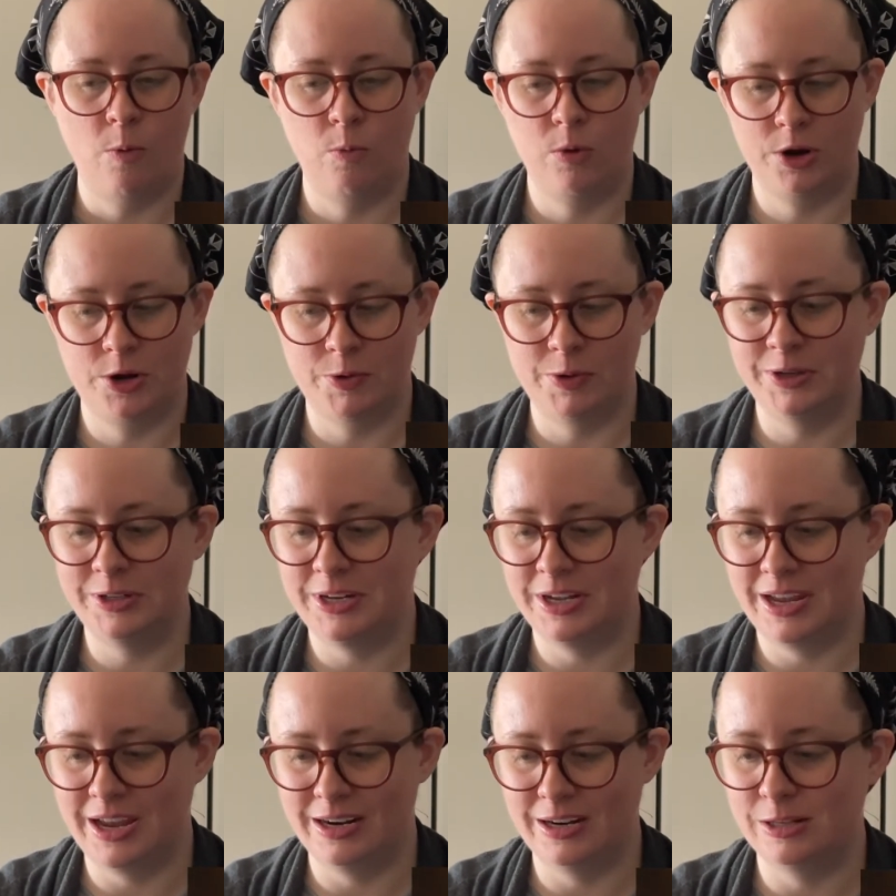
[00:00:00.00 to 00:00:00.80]
We're going
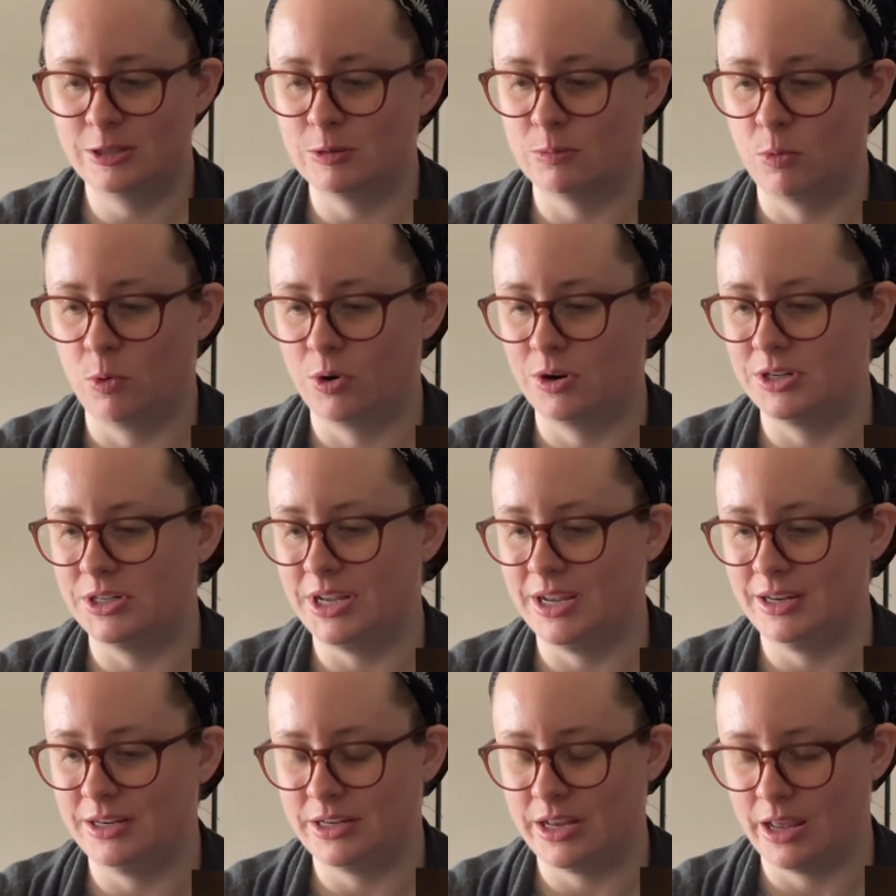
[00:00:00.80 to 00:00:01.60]
to get into more
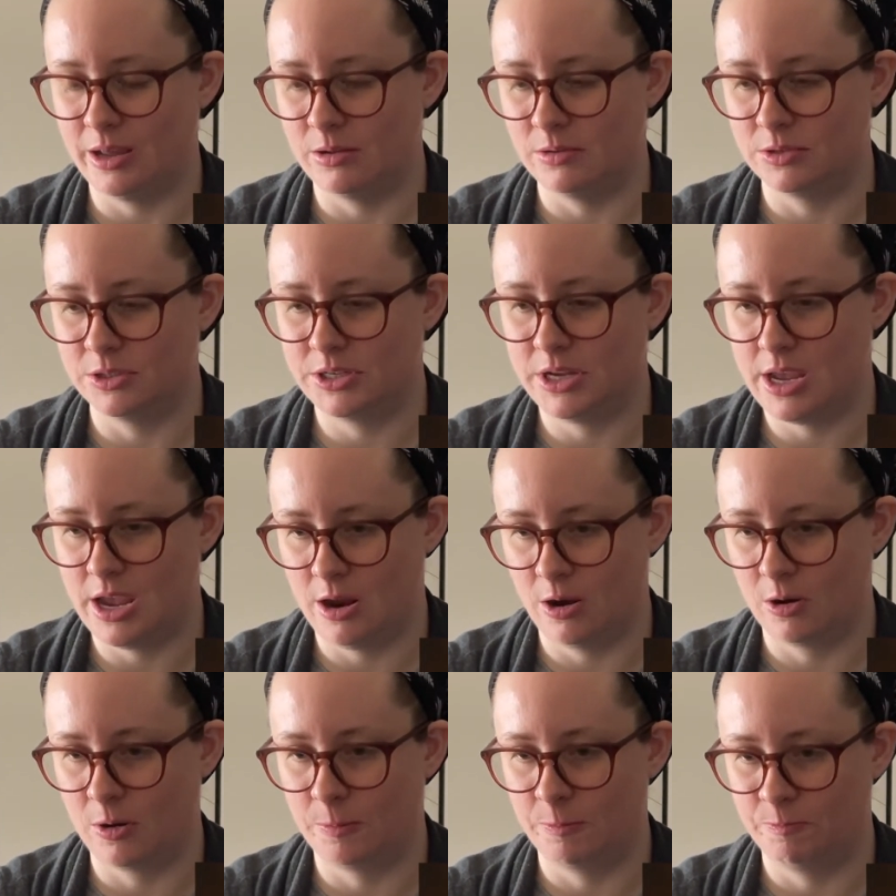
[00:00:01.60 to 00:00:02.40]
details
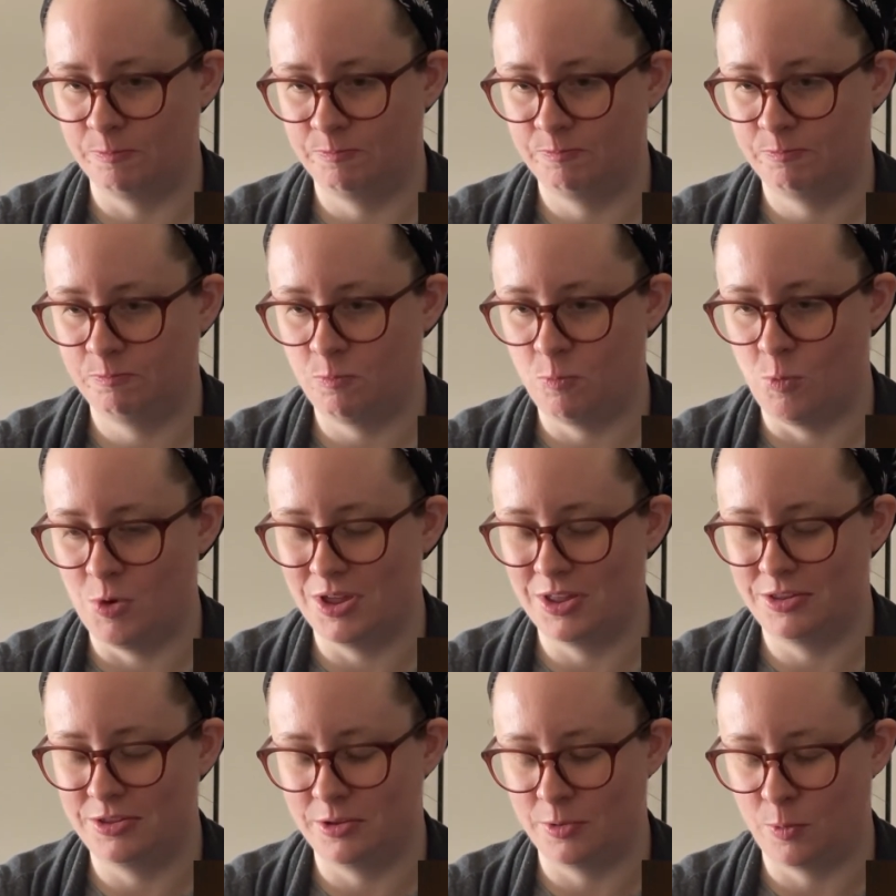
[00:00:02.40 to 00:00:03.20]
here
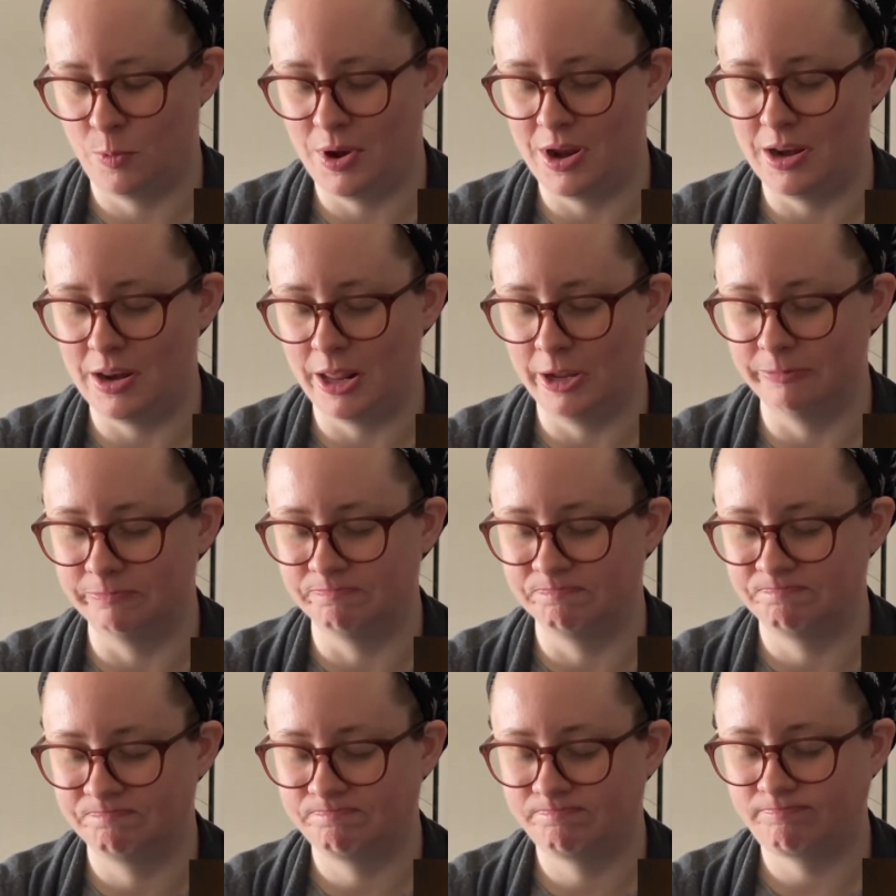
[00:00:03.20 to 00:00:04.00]
with the
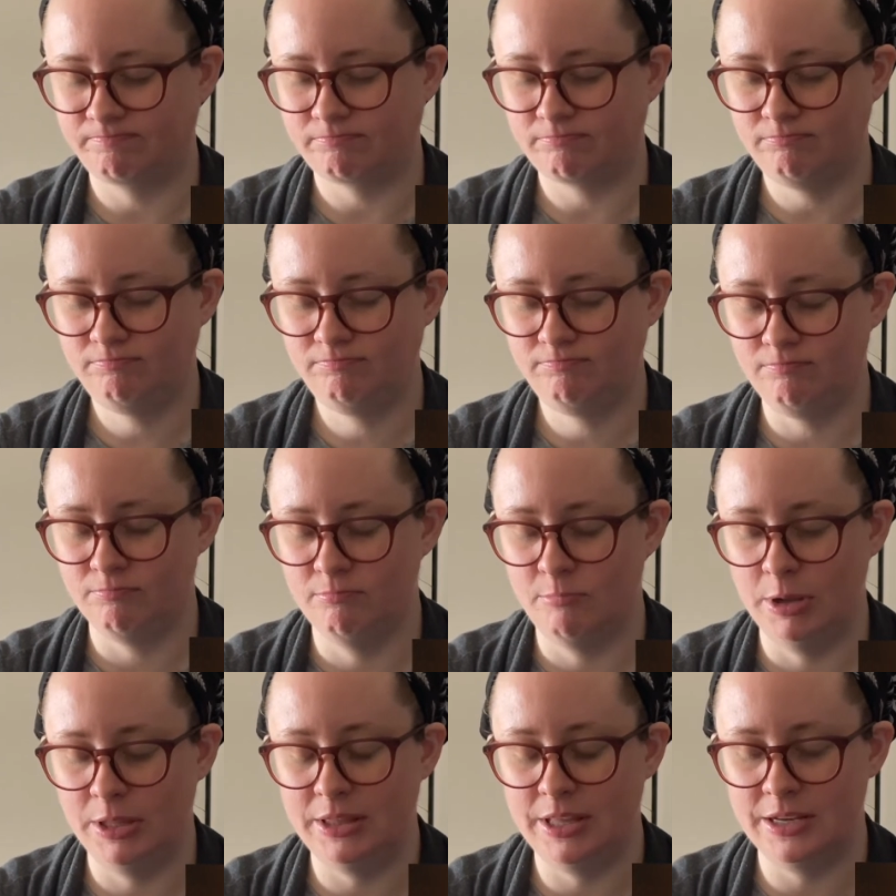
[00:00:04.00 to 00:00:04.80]
reading,
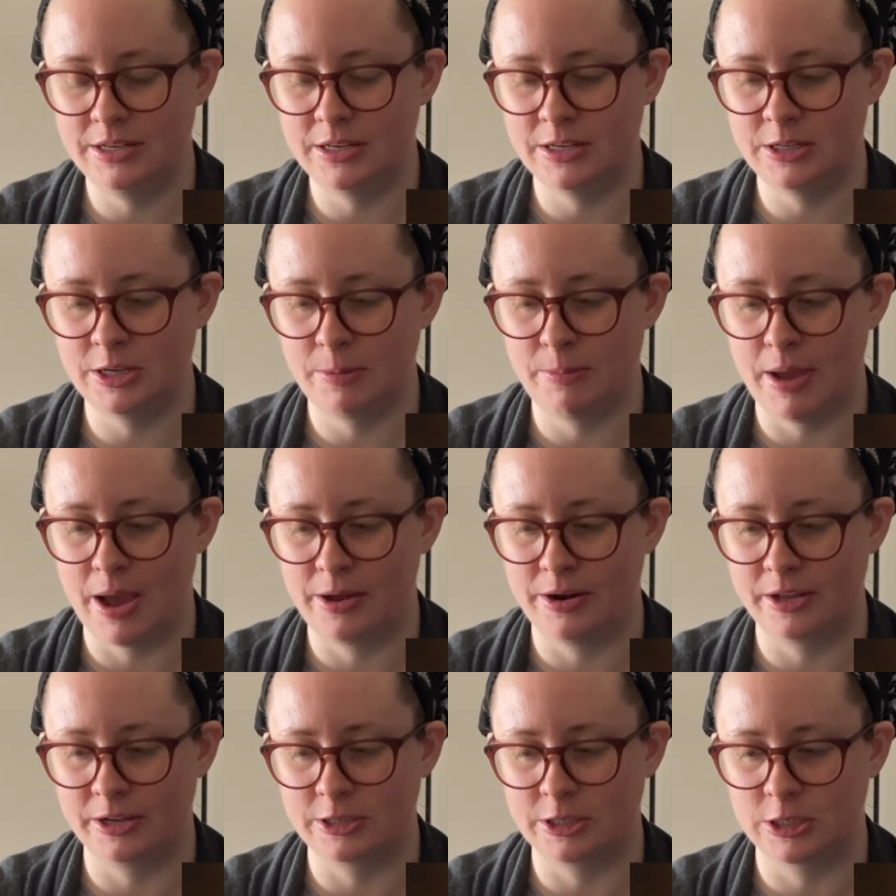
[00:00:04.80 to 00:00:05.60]
but this is
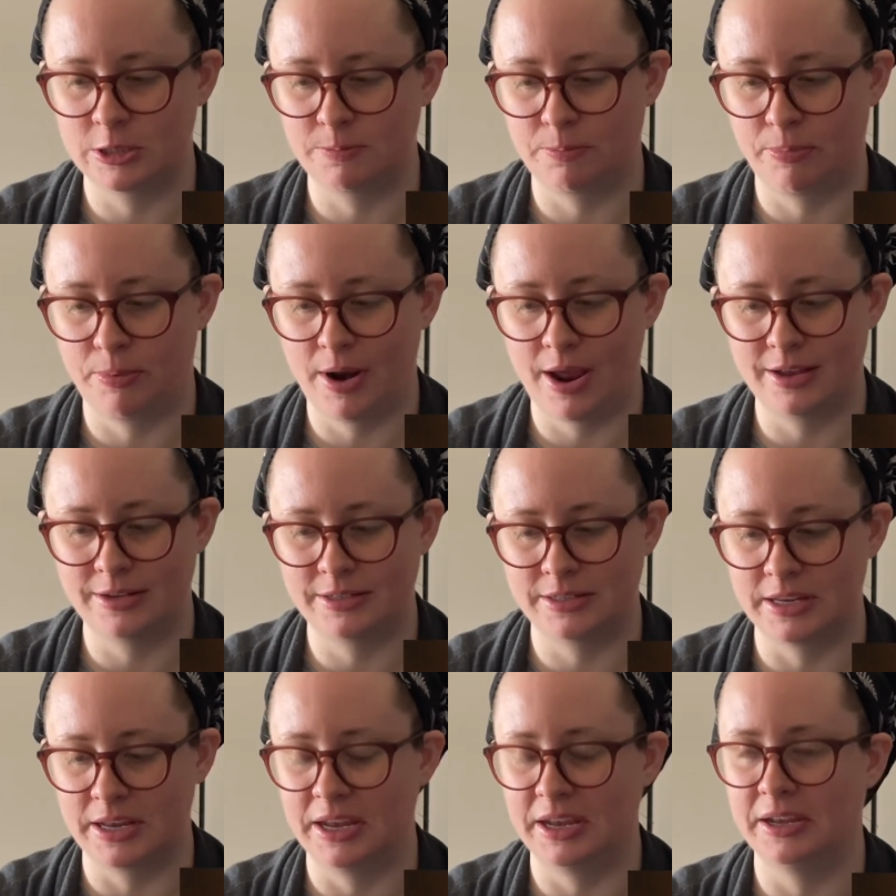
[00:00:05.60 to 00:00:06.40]
about
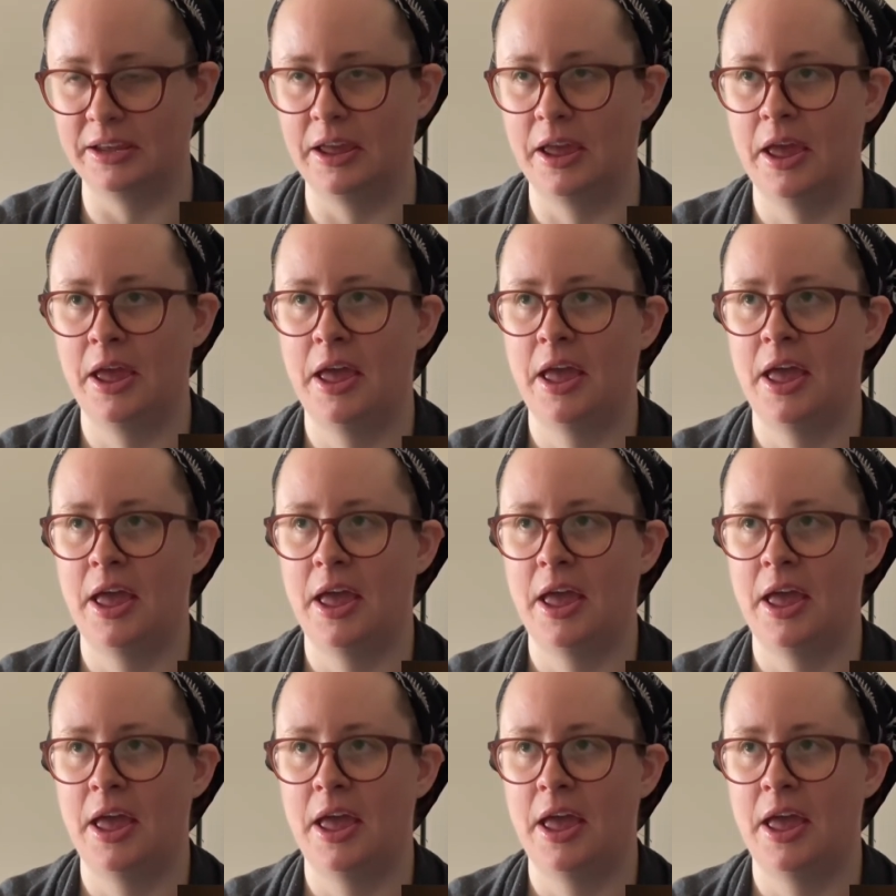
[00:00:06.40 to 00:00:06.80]
expressing